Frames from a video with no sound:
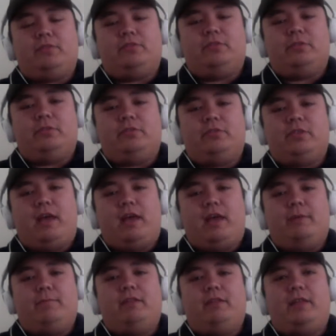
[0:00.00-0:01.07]
So there's going to
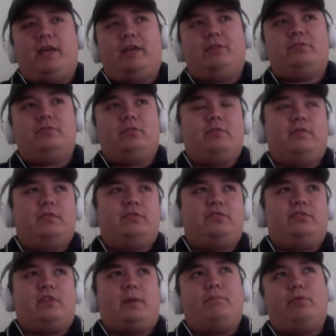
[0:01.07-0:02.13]
be like sort of a
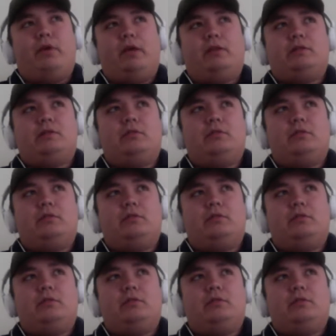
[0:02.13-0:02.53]
separate